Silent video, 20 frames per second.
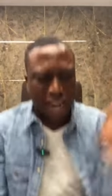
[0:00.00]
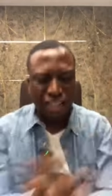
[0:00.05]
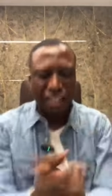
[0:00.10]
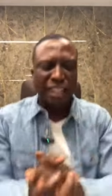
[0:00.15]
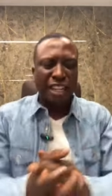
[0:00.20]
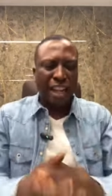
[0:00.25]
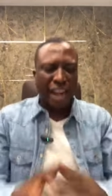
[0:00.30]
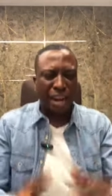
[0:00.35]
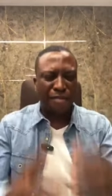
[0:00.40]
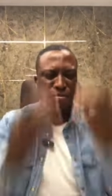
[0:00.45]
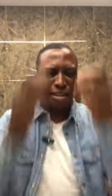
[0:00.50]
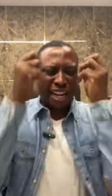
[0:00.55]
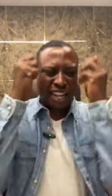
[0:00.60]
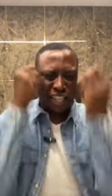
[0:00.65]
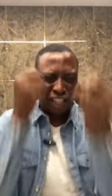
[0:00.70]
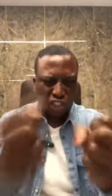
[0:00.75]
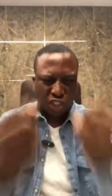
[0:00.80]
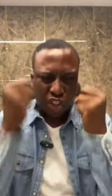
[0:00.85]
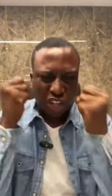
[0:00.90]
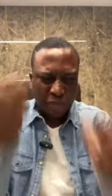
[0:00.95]
ah, I'm
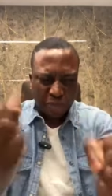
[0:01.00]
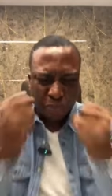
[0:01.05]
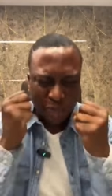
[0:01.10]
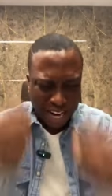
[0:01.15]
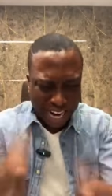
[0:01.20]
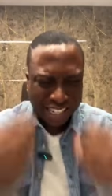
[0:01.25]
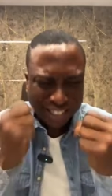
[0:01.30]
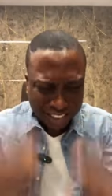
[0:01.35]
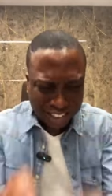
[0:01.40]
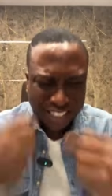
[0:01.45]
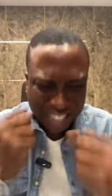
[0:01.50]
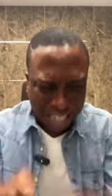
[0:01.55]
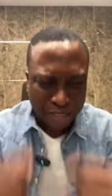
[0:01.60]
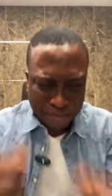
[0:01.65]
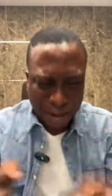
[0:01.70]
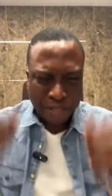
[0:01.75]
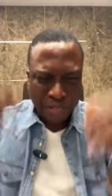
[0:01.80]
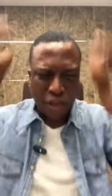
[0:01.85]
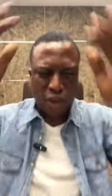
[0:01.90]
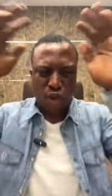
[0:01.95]
like a tree
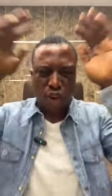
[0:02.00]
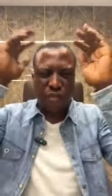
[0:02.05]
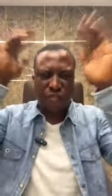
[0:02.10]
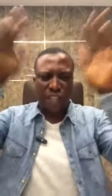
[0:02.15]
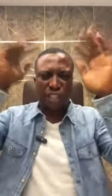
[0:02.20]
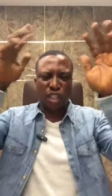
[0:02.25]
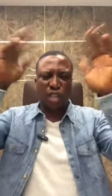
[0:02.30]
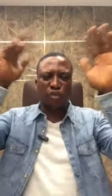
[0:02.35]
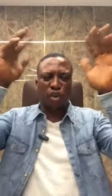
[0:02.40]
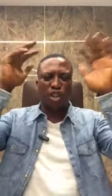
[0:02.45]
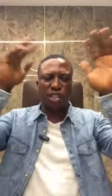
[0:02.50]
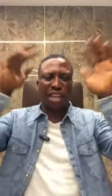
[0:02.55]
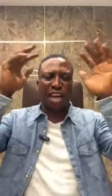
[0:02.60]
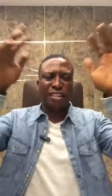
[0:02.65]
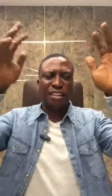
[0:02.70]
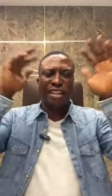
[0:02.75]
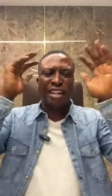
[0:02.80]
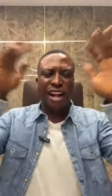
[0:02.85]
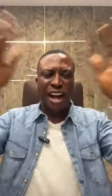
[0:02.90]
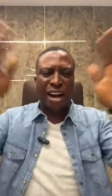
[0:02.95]
planted but the rivers of
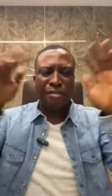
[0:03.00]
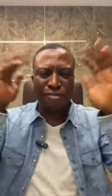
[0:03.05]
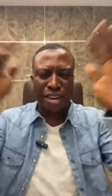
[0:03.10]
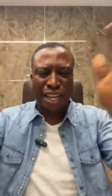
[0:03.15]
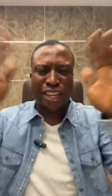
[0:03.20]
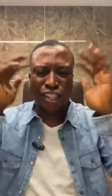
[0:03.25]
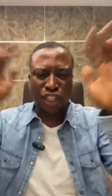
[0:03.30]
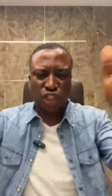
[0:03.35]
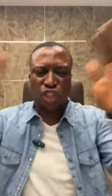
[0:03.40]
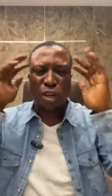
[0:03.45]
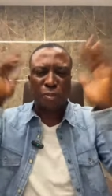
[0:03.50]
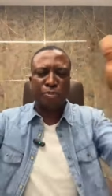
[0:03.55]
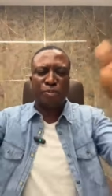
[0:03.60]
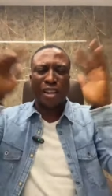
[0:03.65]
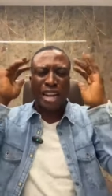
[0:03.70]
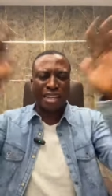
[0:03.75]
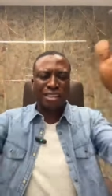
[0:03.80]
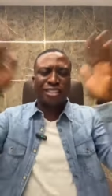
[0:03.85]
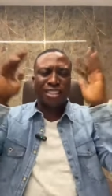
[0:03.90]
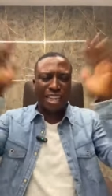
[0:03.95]
water. I'm like a tree
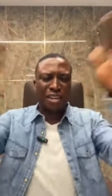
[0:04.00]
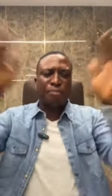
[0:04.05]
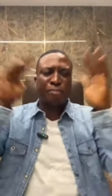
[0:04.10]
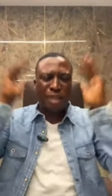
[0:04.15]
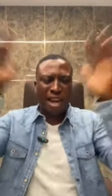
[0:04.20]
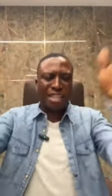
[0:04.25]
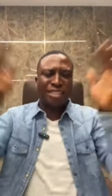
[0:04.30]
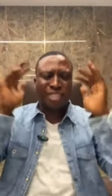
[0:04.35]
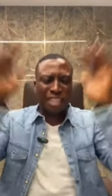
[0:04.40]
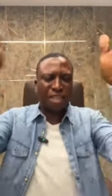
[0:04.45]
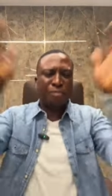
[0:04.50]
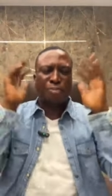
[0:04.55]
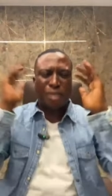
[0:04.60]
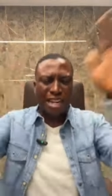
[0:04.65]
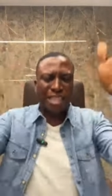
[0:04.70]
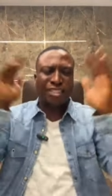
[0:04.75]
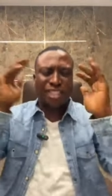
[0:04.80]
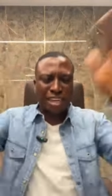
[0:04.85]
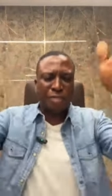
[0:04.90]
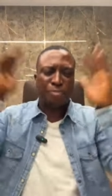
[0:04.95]
planted, planted,
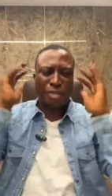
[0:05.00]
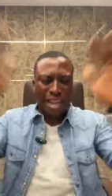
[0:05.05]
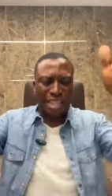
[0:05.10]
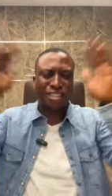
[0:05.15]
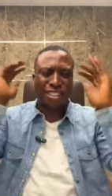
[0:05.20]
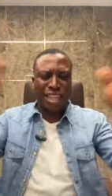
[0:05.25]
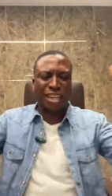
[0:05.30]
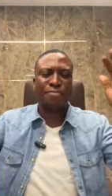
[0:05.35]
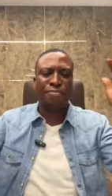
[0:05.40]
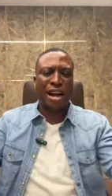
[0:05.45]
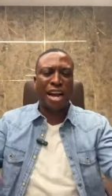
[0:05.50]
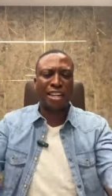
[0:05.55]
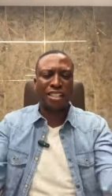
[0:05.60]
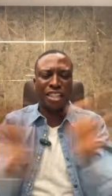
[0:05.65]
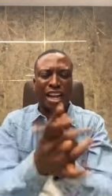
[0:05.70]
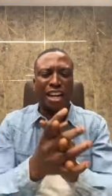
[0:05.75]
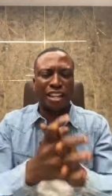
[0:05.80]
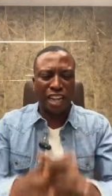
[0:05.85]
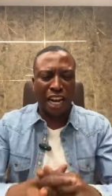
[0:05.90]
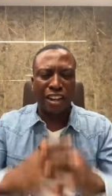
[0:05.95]
planted, planted.
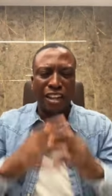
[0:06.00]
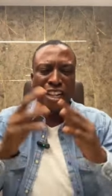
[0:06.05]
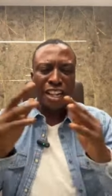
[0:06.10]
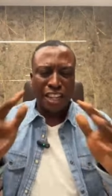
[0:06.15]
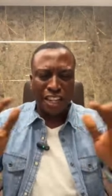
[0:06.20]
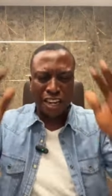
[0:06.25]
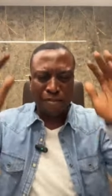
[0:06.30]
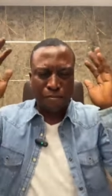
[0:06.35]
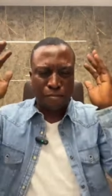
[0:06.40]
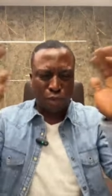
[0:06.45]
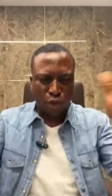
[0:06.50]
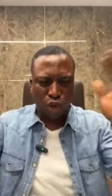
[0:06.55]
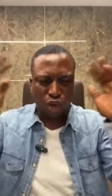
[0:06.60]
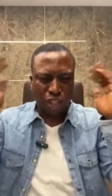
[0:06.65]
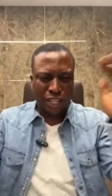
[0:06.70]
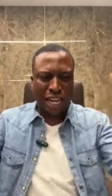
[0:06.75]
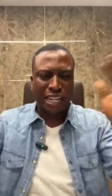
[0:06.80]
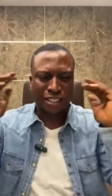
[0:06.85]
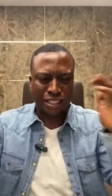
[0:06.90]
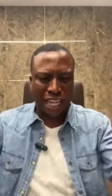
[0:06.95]
Mataya, let
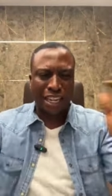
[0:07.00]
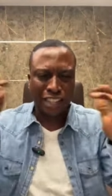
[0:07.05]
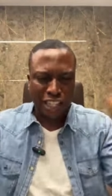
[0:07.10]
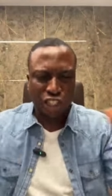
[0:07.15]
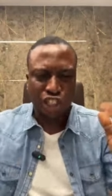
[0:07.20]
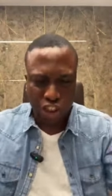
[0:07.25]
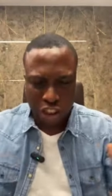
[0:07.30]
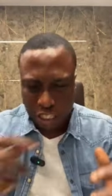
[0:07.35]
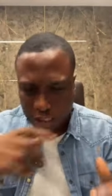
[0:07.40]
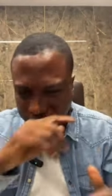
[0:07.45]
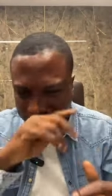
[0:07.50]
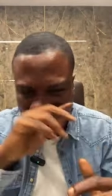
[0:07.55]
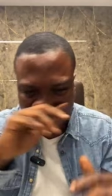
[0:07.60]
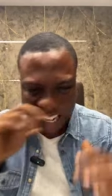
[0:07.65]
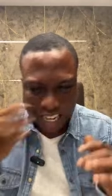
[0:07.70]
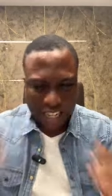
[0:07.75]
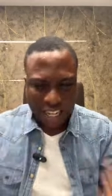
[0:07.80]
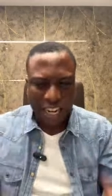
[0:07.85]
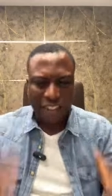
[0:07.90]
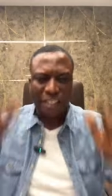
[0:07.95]
brukata me
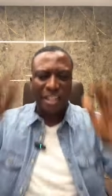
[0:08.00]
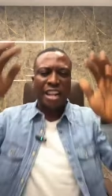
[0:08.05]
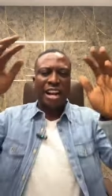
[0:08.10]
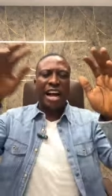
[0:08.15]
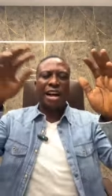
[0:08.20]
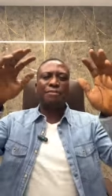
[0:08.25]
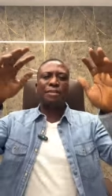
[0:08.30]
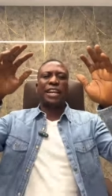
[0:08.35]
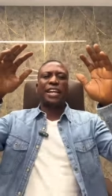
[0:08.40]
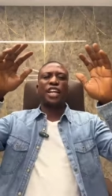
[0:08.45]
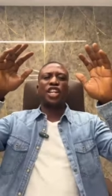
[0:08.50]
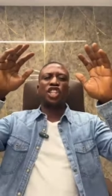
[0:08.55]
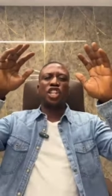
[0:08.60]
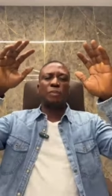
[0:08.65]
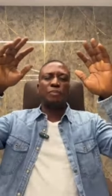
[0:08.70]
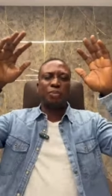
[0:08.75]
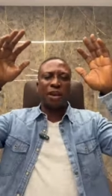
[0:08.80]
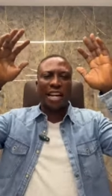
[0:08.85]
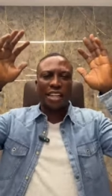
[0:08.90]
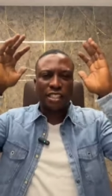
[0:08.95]
I'm like
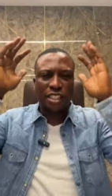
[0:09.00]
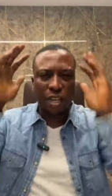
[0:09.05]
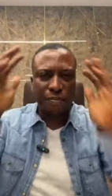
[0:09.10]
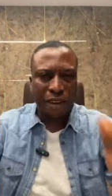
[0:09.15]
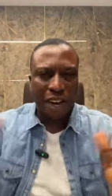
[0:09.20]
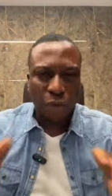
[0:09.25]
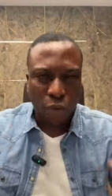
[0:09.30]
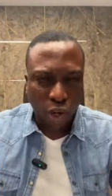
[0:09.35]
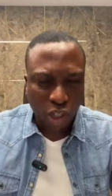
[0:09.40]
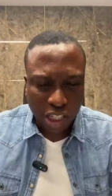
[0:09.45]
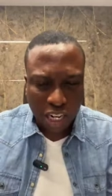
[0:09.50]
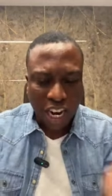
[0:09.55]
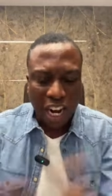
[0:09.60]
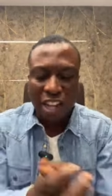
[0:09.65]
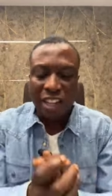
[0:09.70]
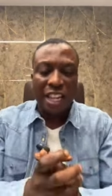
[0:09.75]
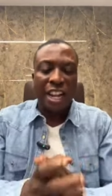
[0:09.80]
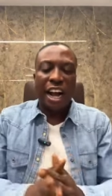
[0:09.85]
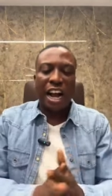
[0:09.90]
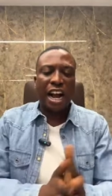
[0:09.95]
a tree planted by water.